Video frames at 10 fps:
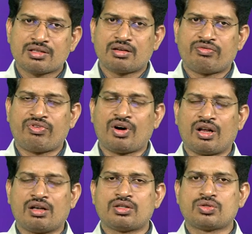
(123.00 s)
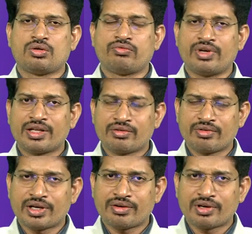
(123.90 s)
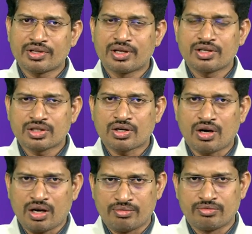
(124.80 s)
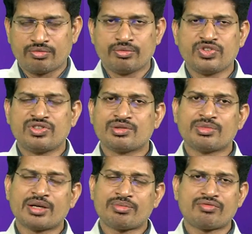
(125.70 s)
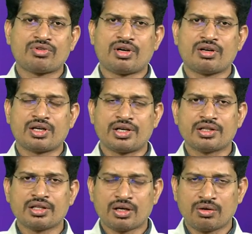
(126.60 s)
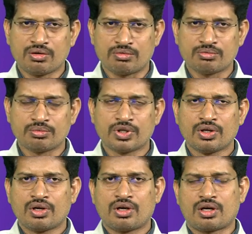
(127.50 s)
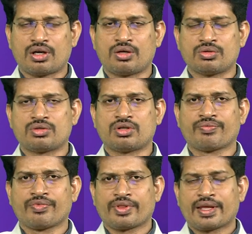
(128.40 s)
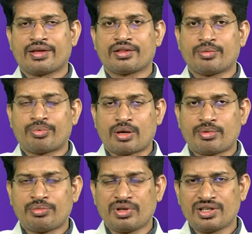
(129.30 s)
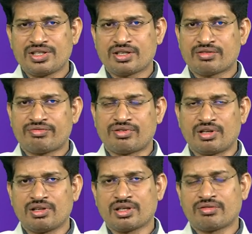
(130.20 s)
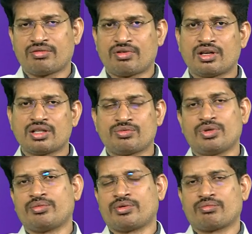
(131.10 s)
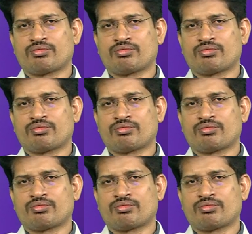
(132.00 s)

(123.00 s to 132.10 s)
uh, fall. So, where, wherever there is a column which is made up of concrete in the home or a house, uh, the probability of falling of a wall is minimum.